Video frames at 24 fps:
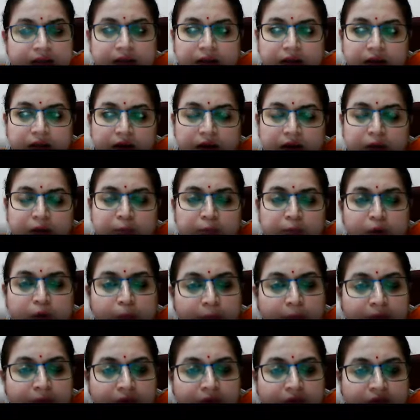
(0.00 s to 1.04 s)
a
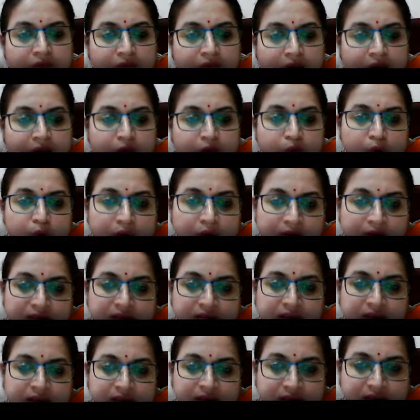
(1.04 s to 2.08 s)
proper way to
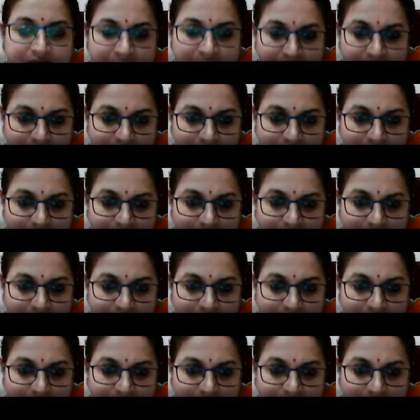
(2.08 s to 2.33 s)
exit.